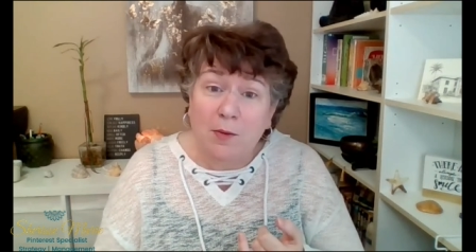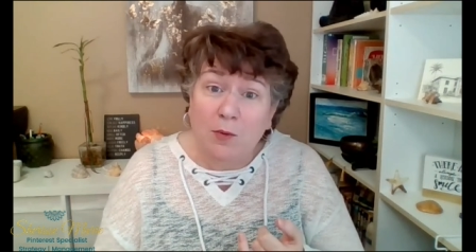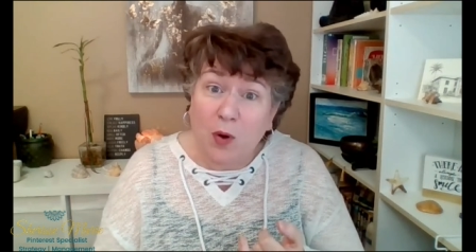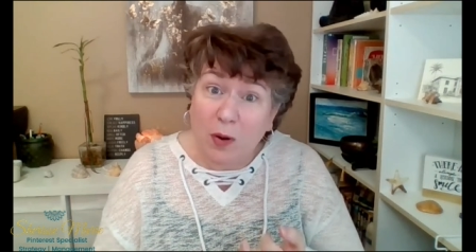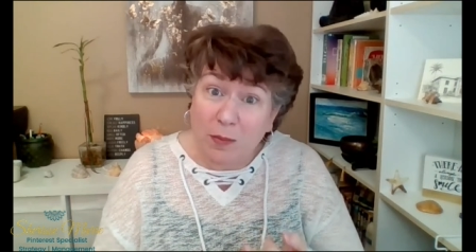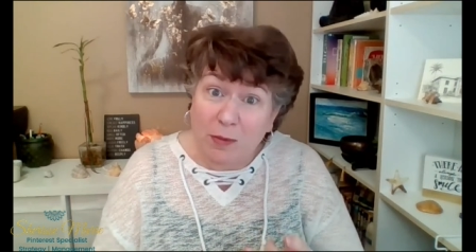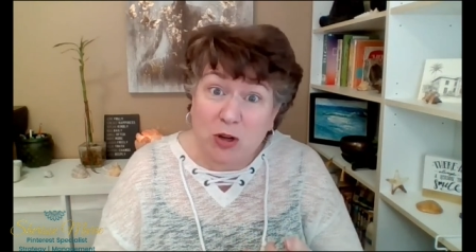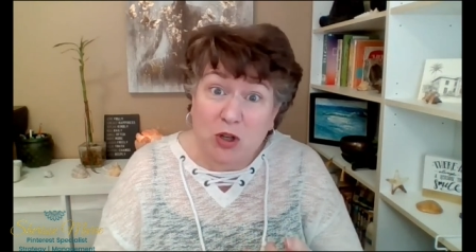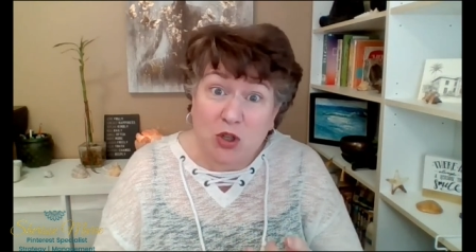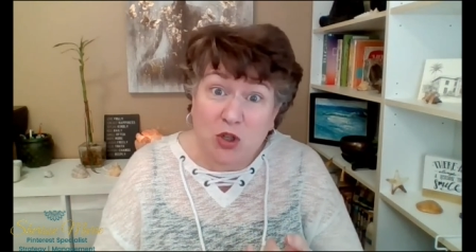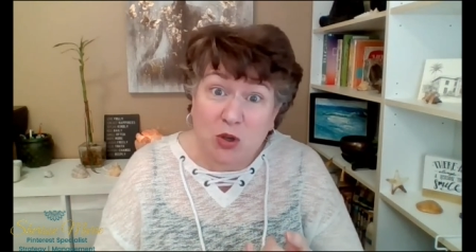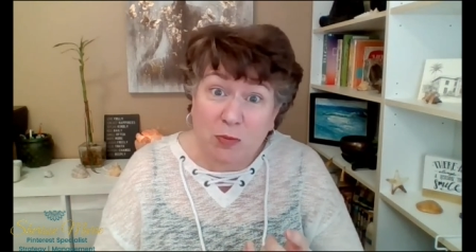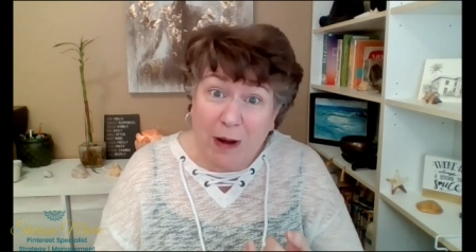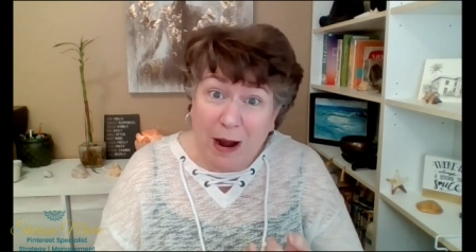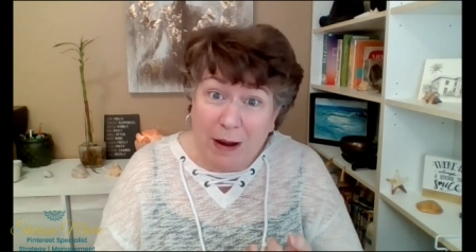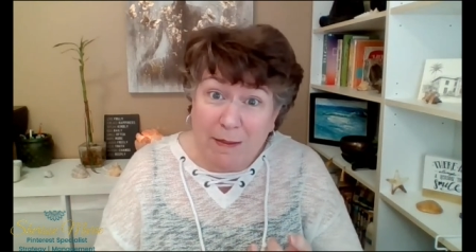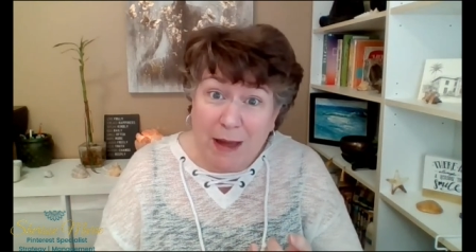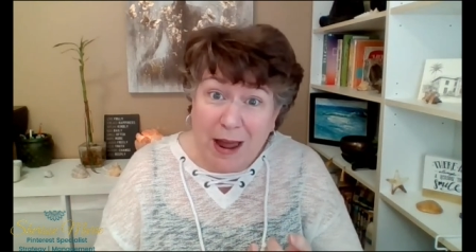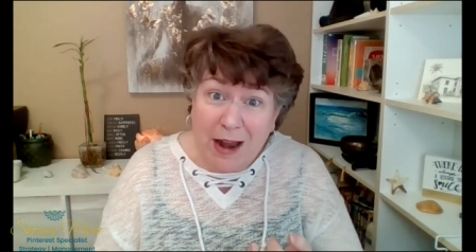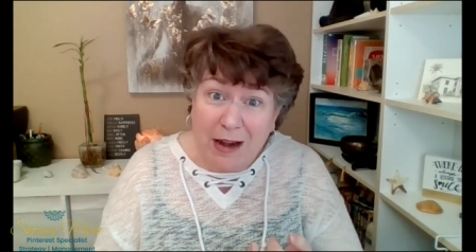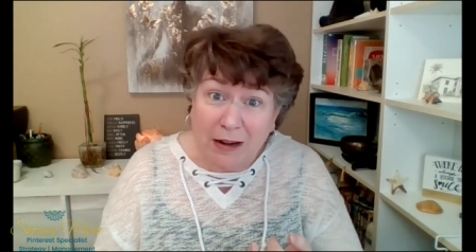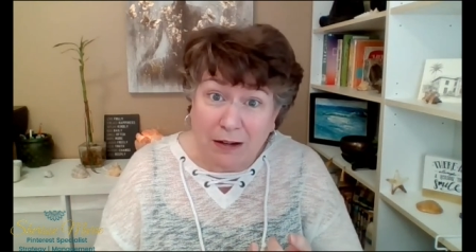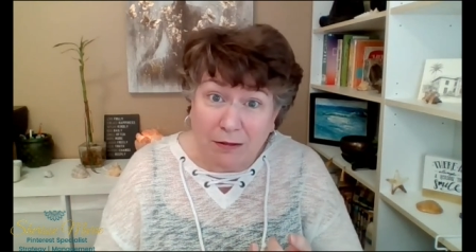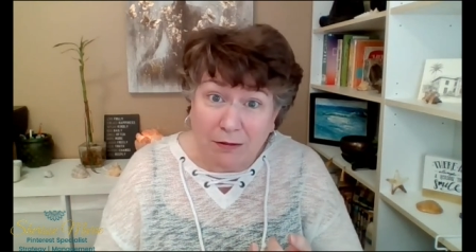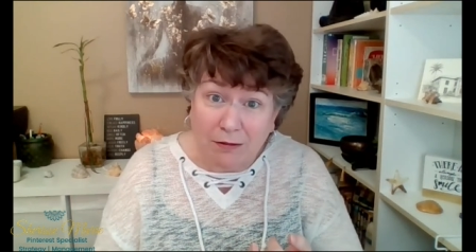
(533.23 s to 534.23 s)
women to buy
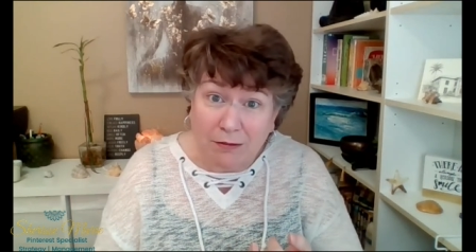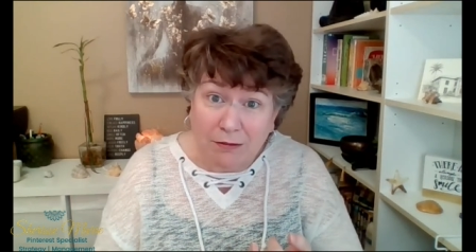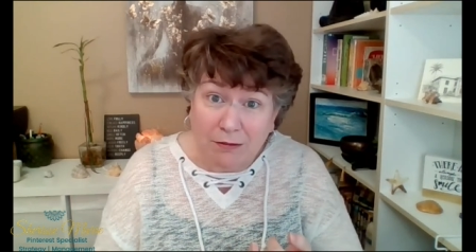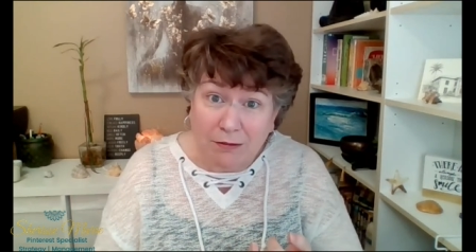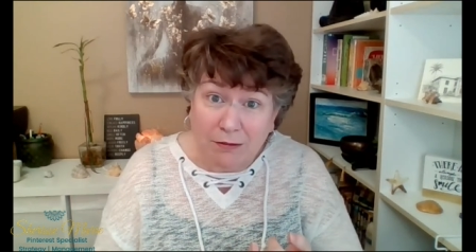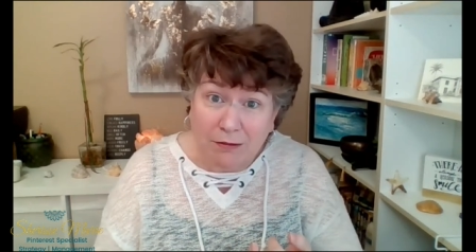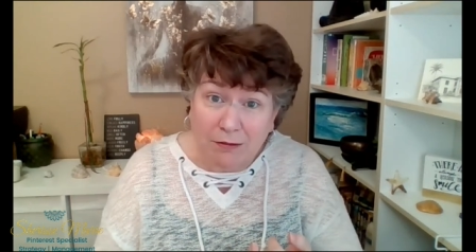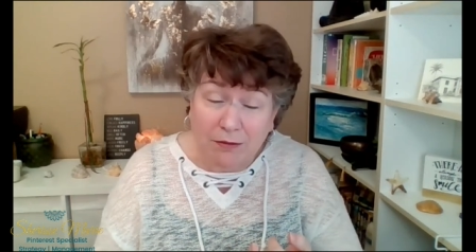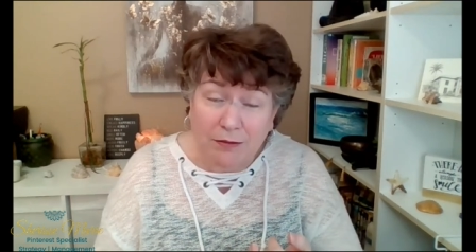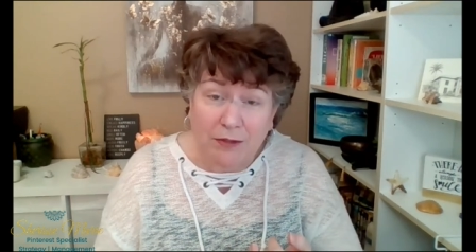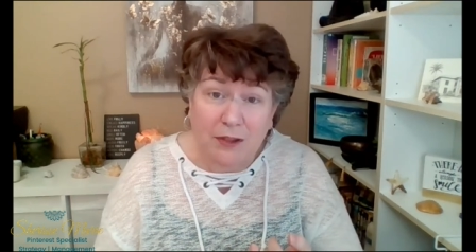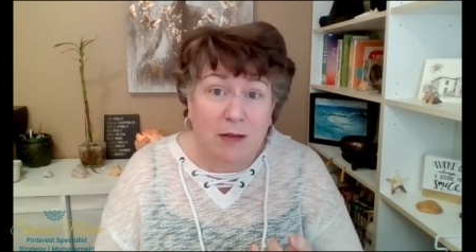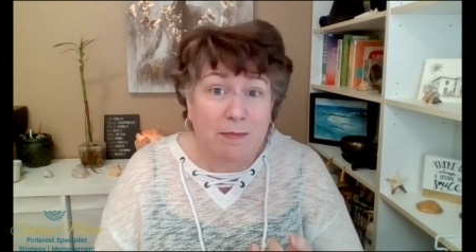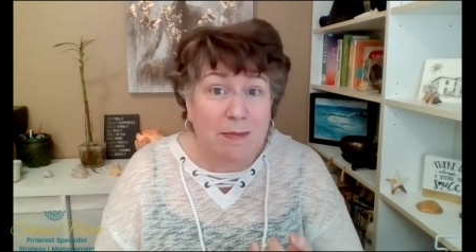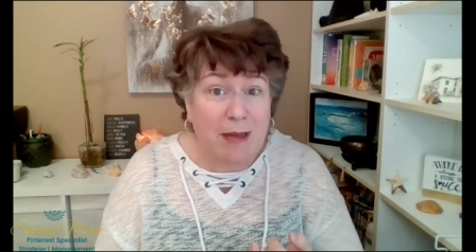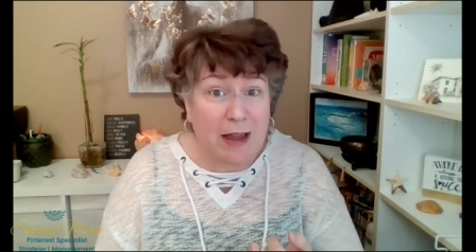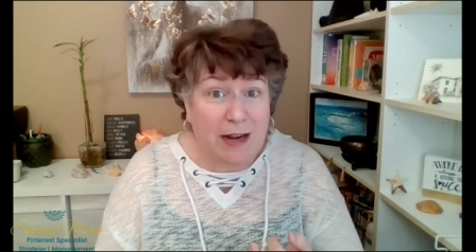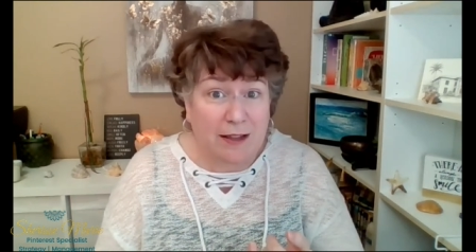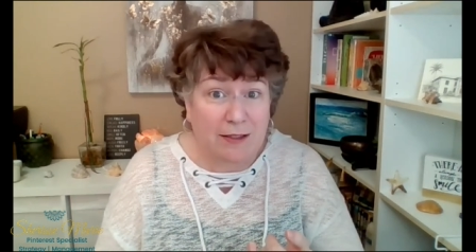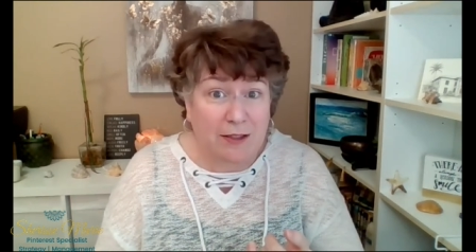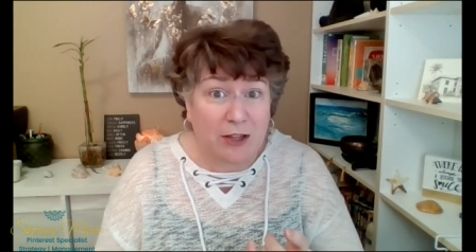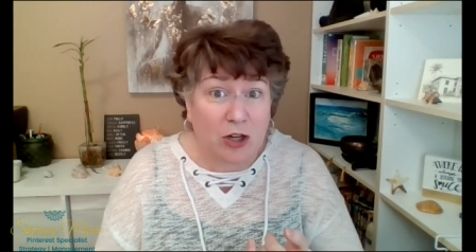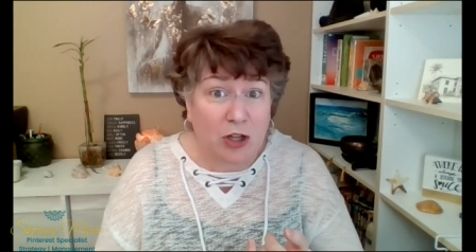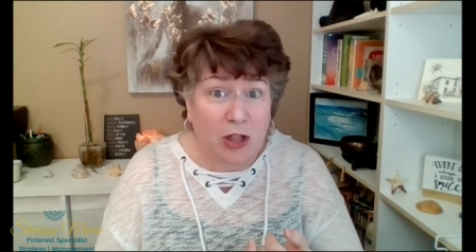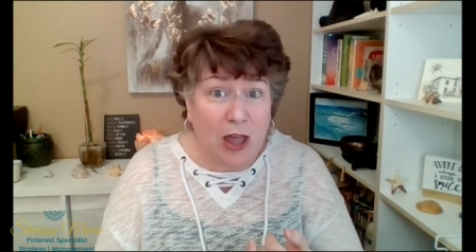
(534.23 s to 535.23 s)
men, the
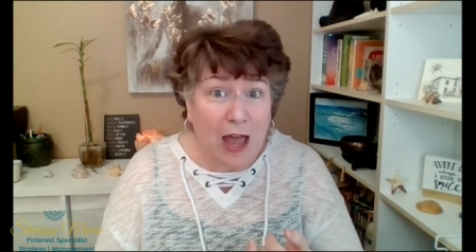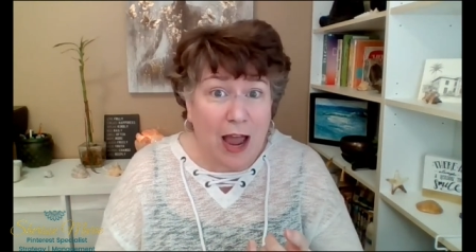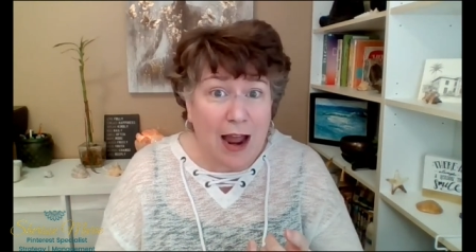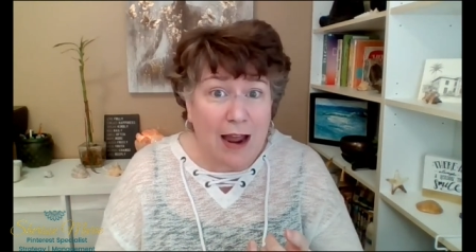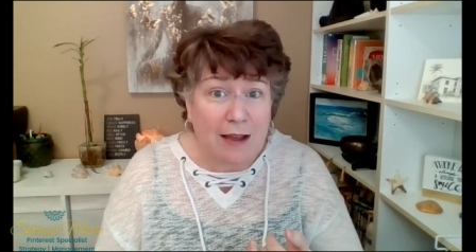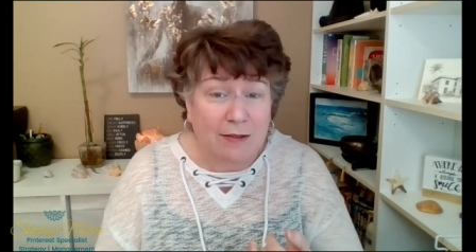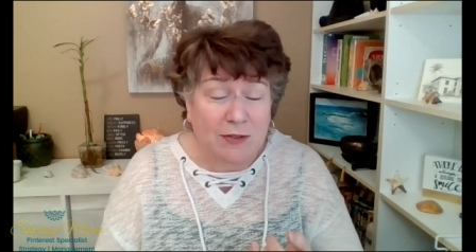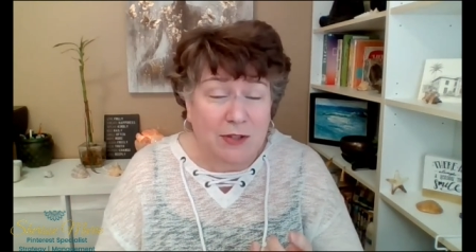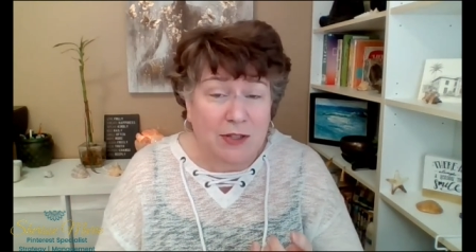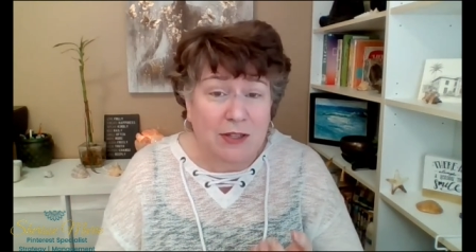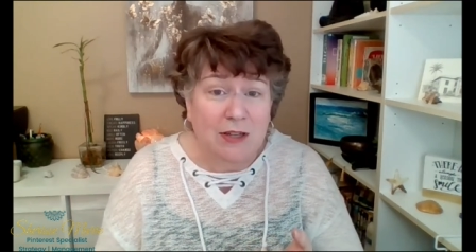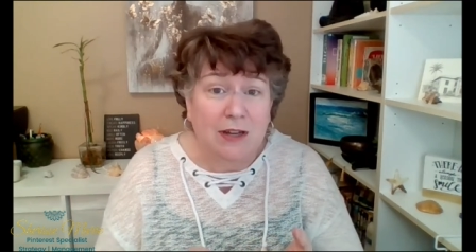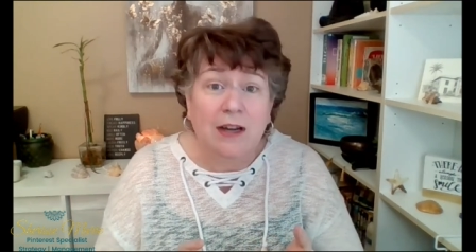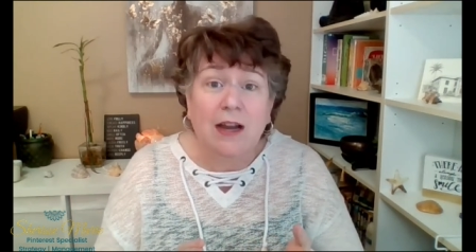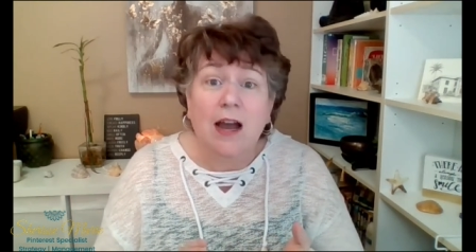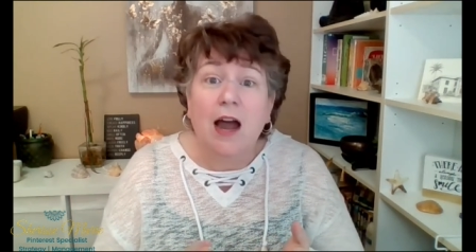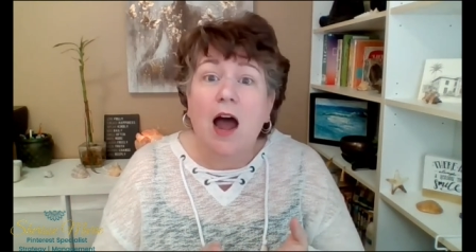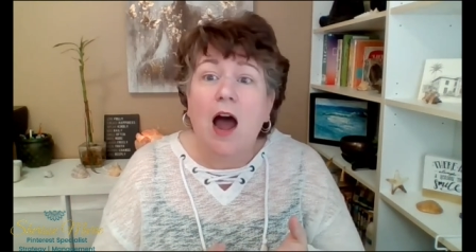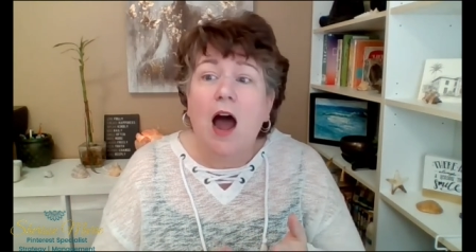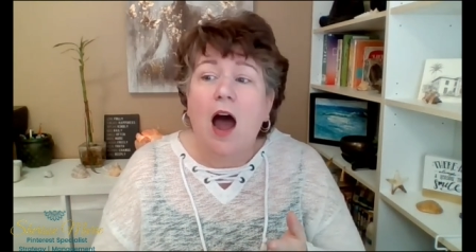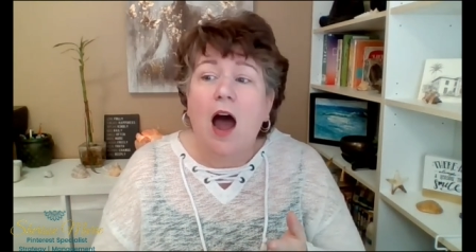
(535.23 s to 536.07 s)
men in their lives.